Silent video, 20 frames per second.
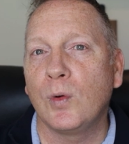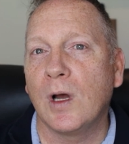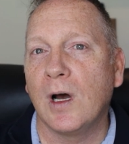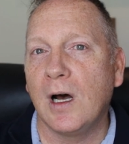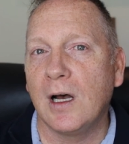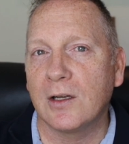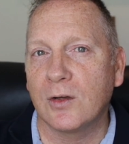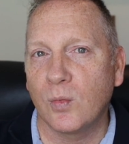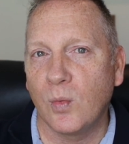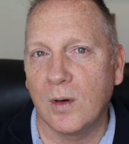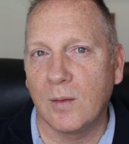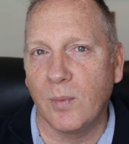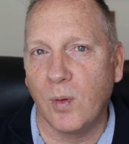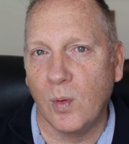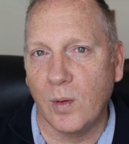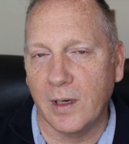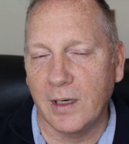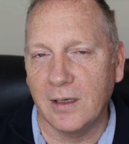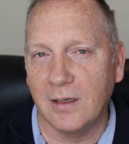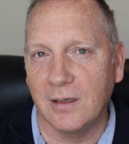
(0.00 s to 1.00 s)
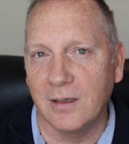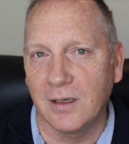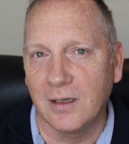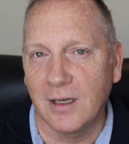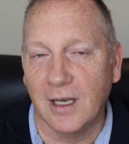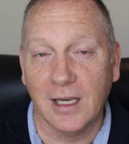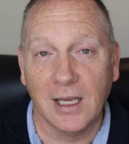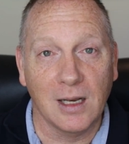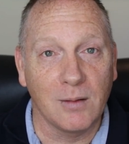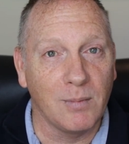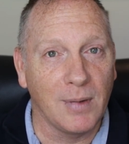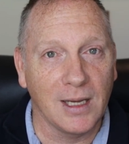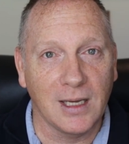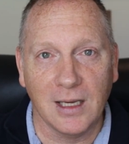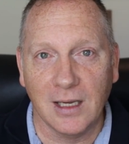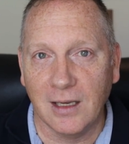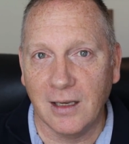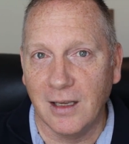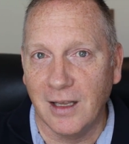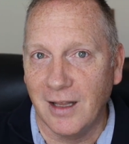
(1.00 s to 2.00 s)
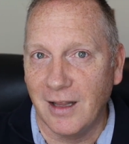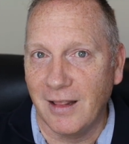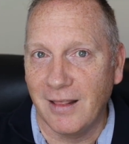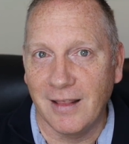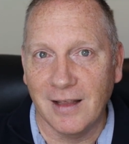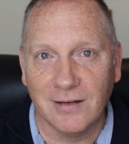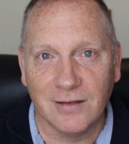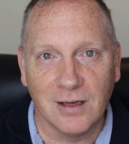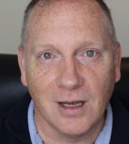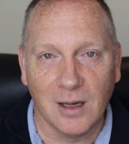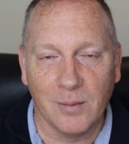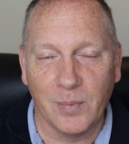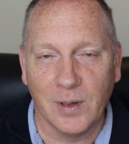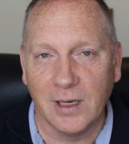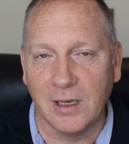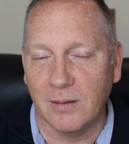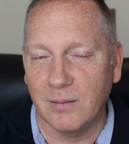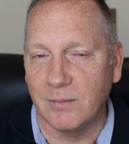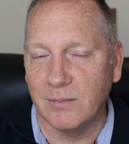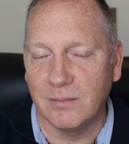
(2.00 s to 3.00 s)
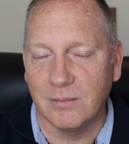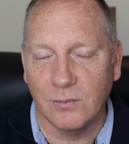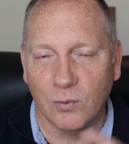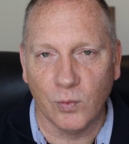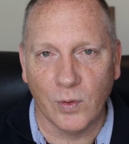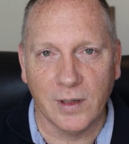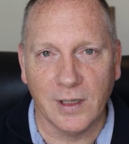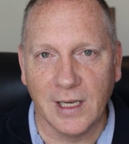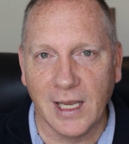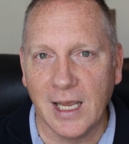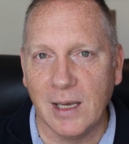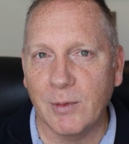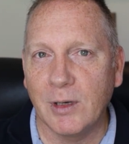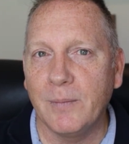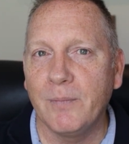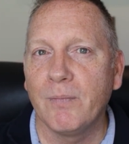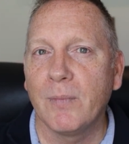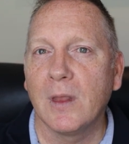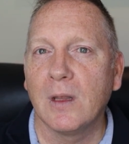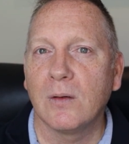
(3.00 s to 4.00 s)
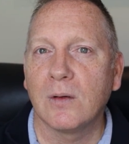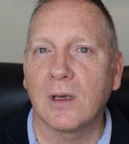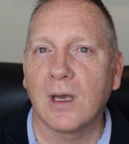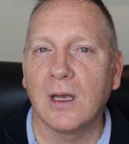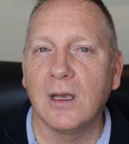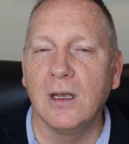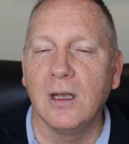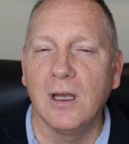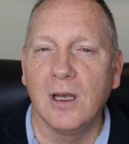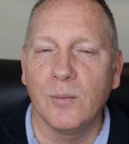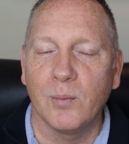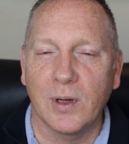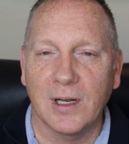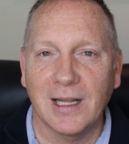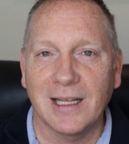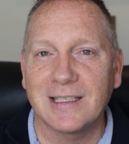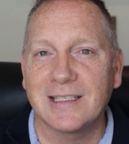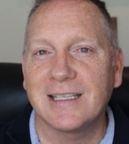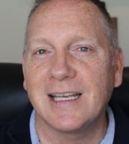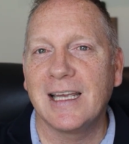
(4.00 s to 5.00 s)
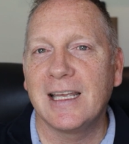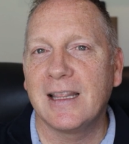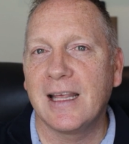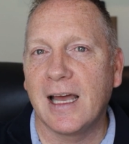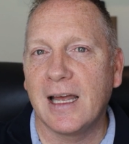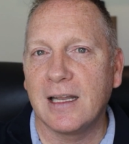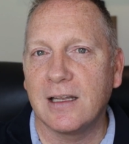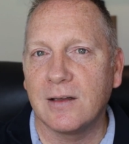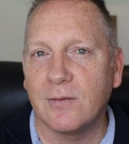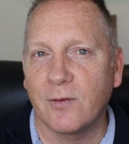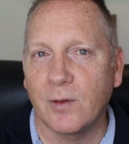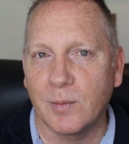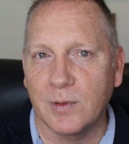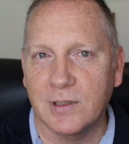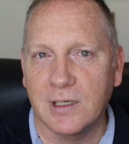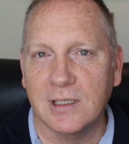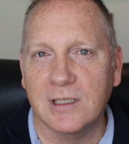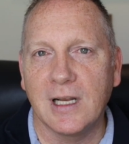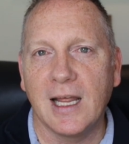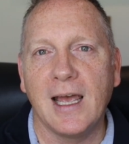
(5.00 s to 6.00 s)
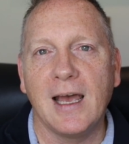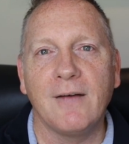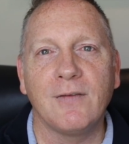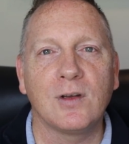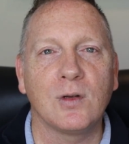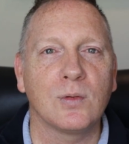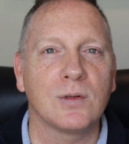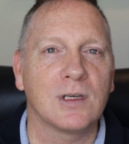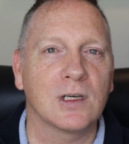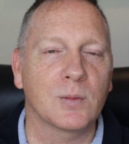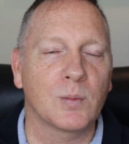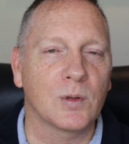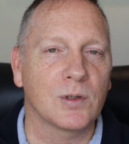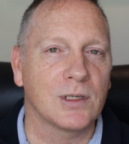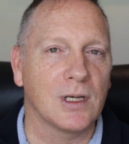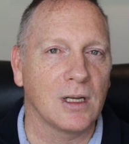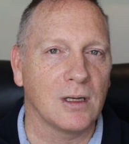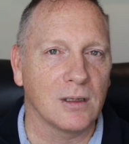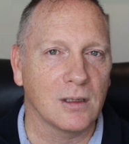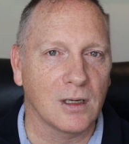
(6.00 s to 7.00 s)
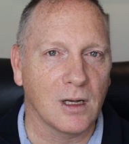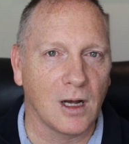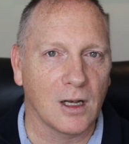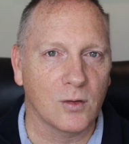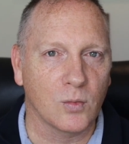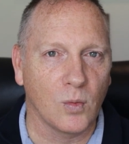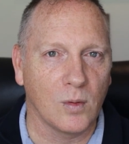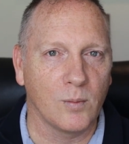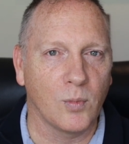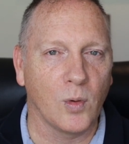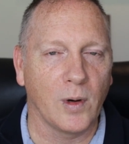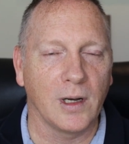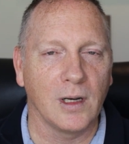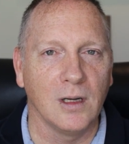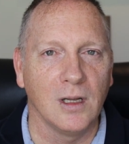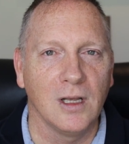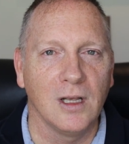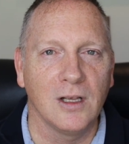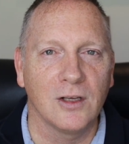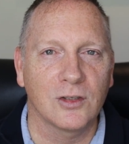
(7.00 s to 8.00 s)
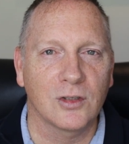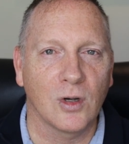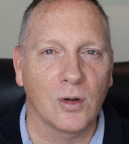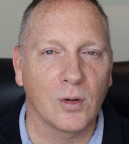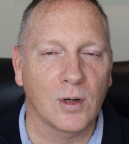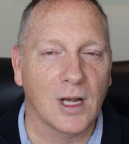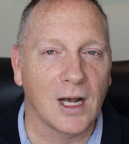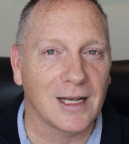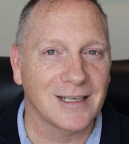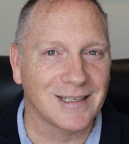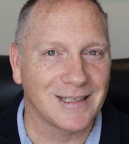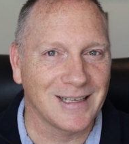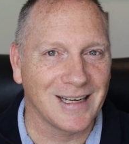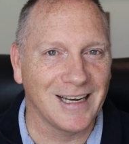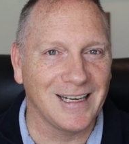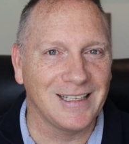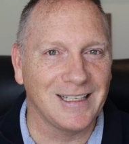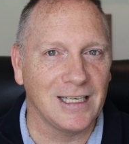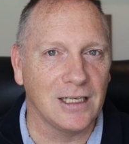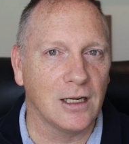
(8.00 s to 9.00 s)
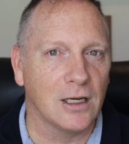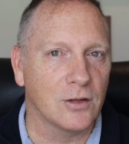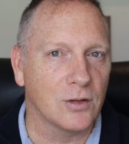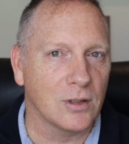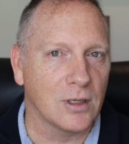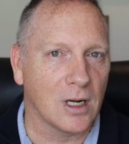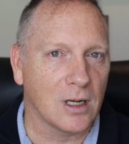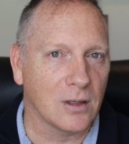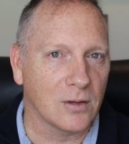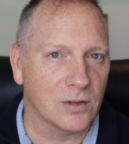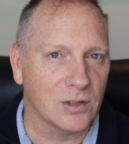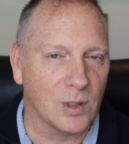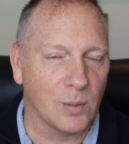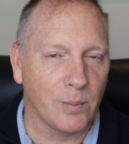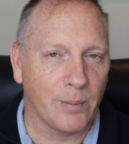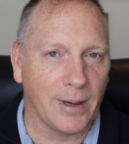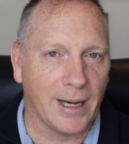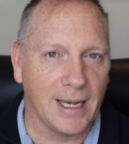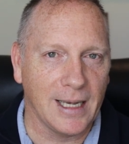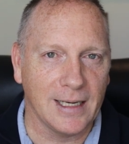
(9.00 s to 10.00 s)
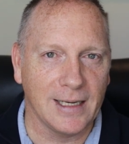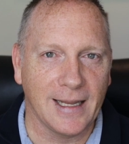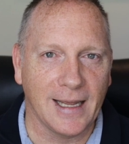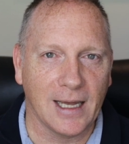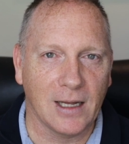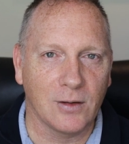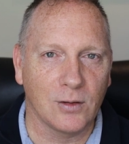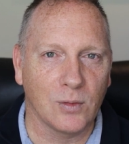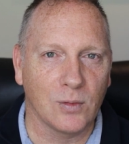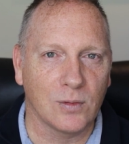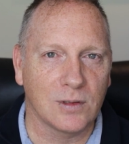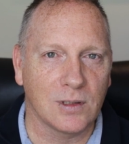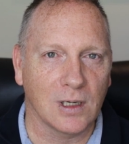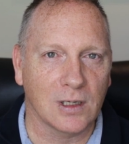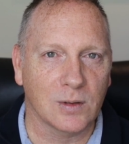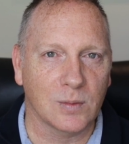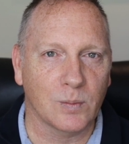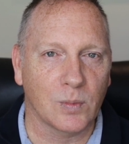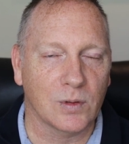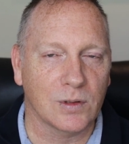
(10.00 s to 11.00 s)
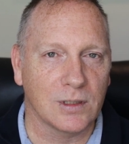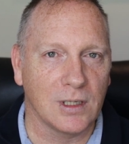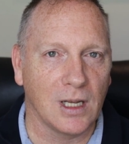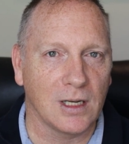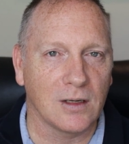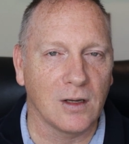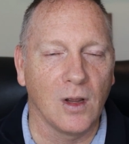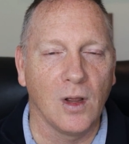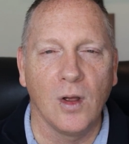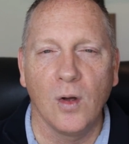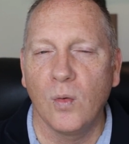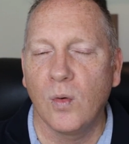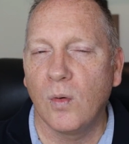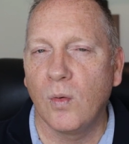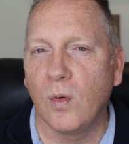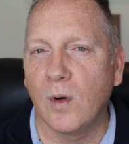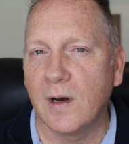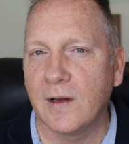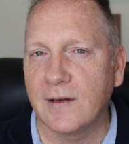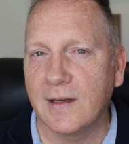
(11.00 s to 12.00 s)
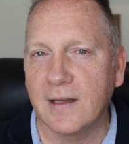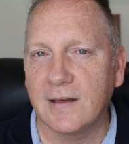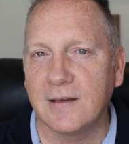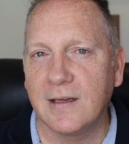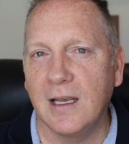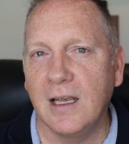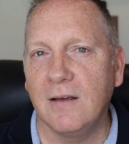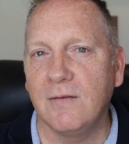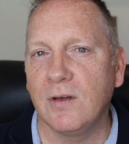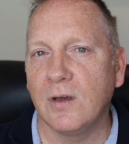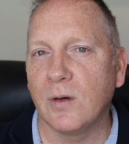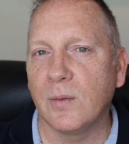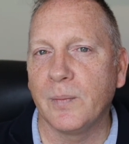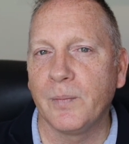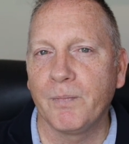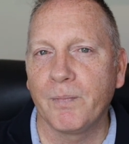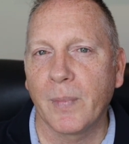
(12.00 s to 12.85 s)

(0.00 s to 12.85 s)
cost 1 point, again, making this up, it can run the gamut, okay? But let's say that from a 6.5 to a 6% costs 1 point. So it costs $1,900 to buy it down to a 6%. Well, what does that save you?